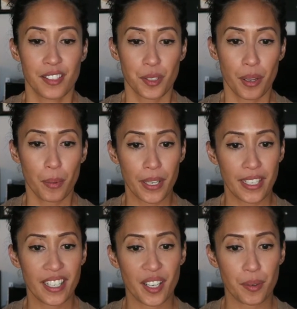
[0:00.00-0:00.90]
So I went
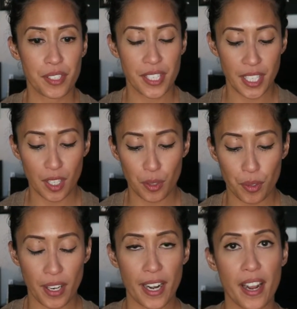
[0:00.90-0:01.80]
in and was digging
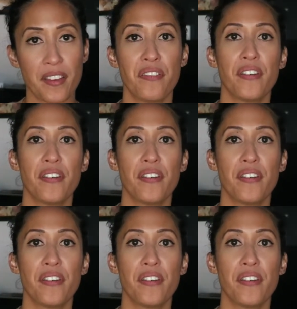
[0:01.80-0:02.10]
through it, and I